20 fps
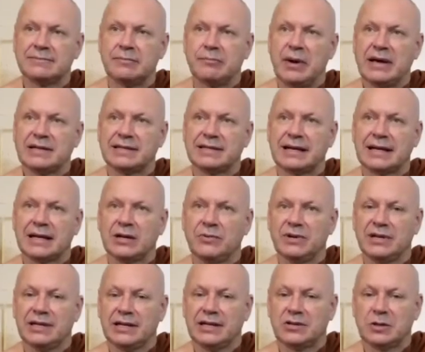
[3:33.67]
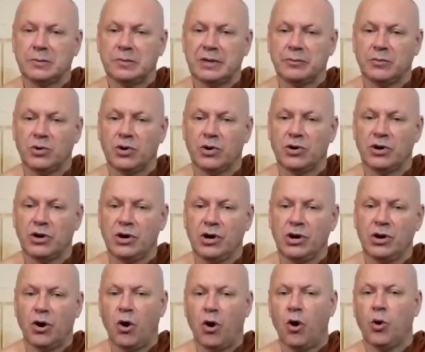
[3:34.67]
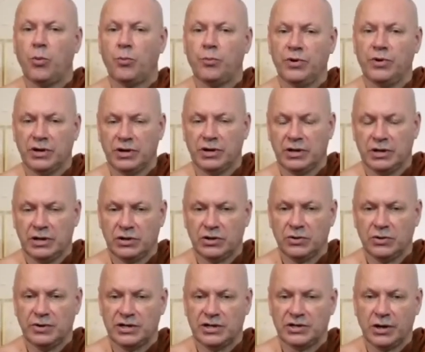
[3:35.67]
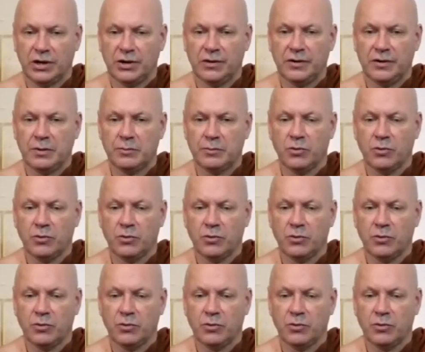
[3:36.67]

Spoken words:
basically we need to be more open to each other,